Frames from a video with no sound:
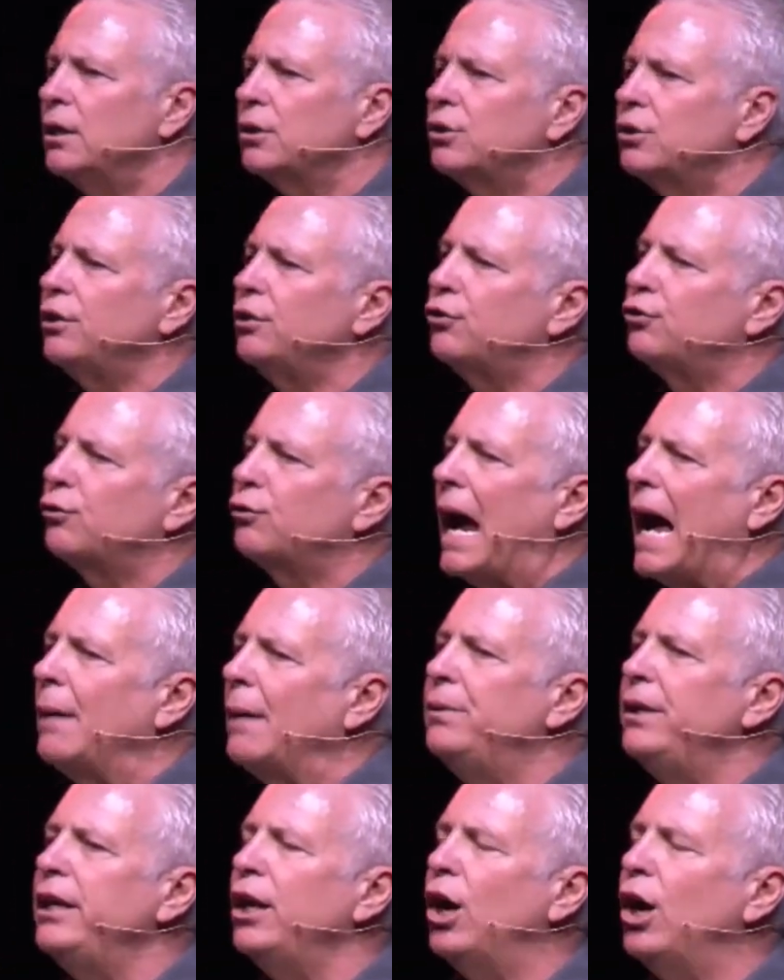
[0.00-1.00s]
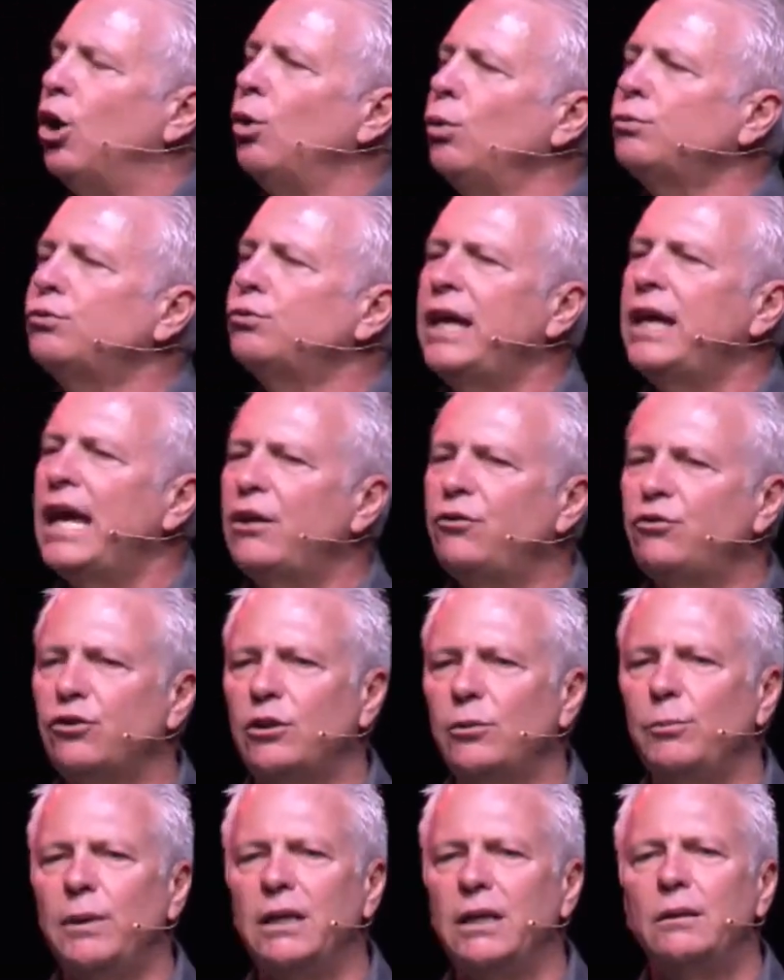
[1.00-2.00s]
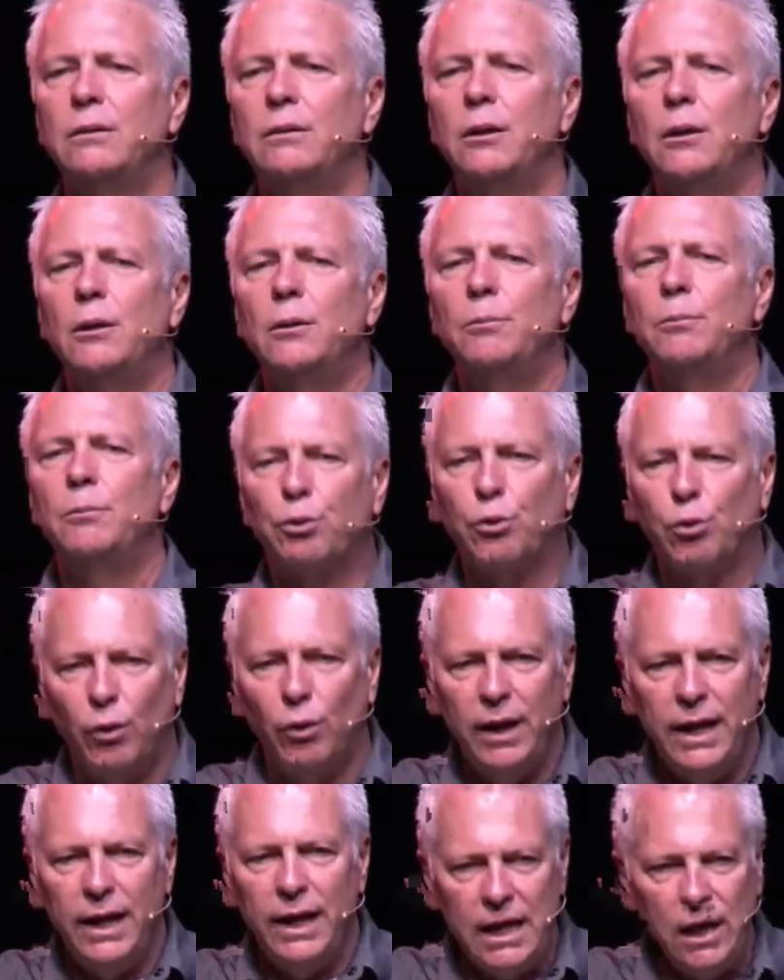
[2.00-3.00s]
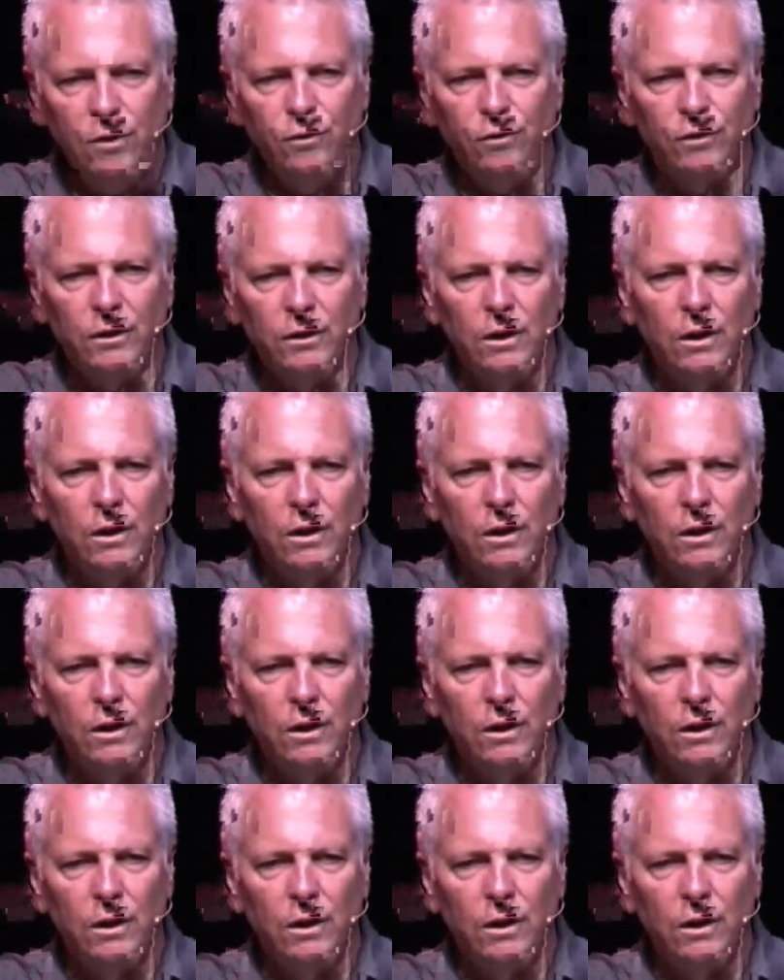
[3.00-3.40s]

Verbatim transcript: to describe the Old Testament priest